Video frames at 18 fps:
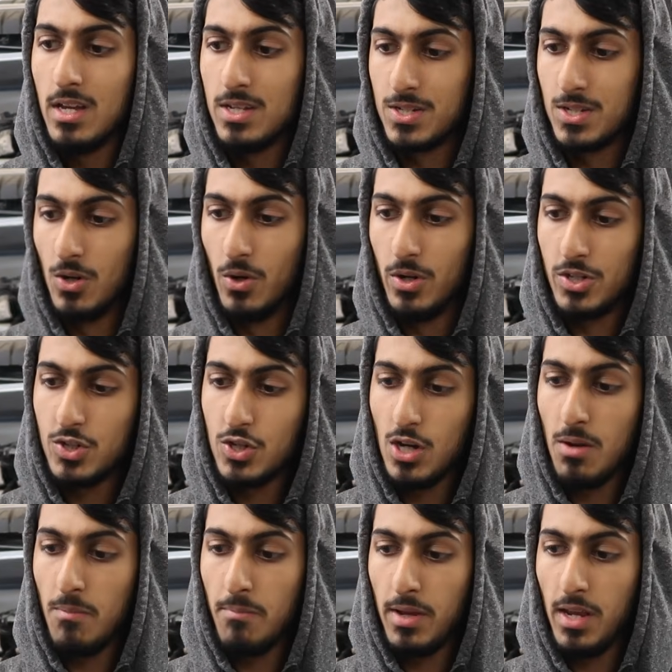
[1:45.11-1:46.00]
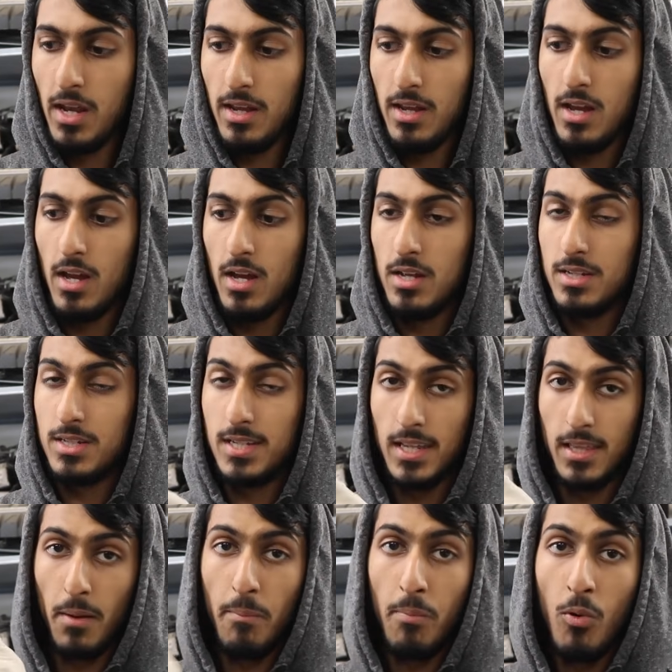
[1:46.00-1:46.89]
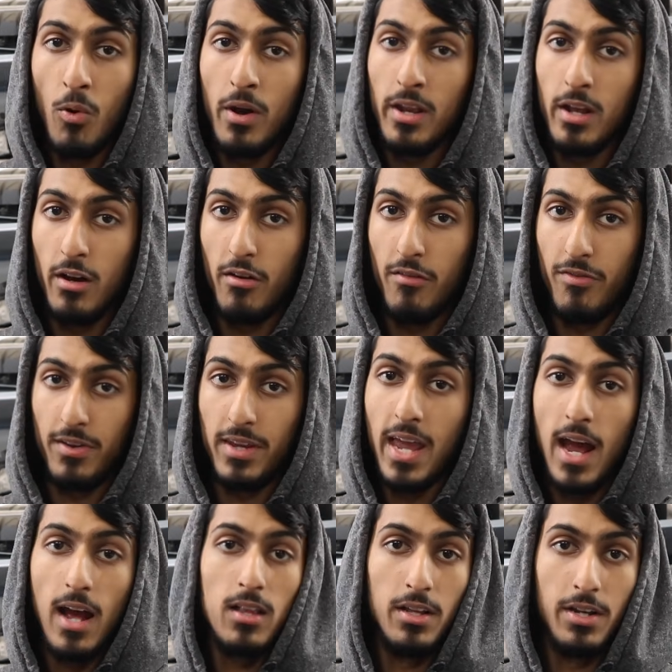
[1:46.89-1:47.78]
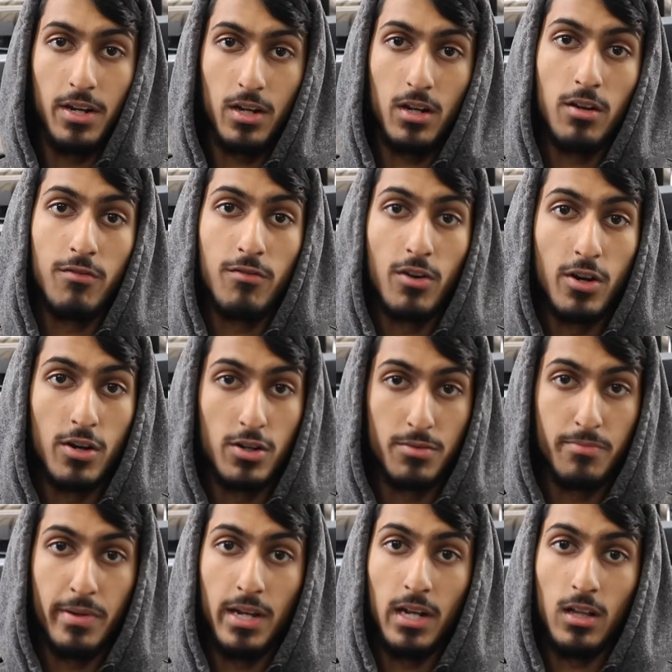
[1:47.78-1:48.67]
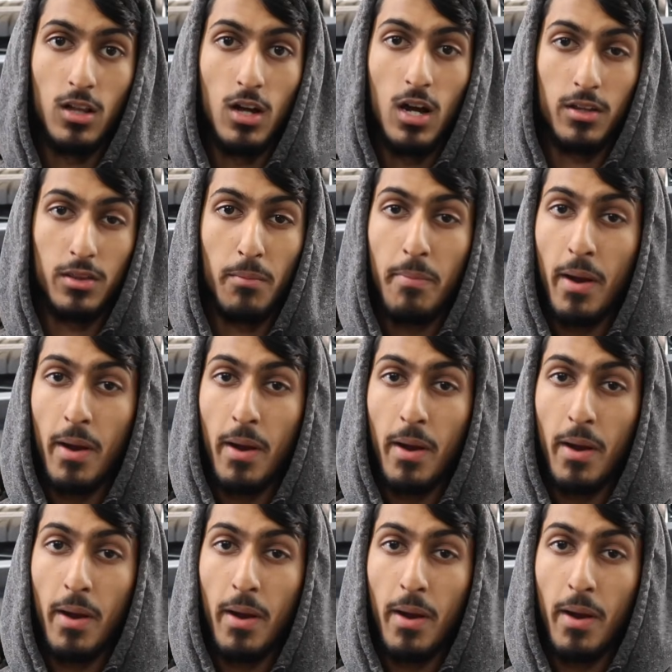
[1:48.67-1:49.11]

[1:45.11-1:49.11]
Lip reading: So it shouldn't be to the point of catalytic converters being clogged.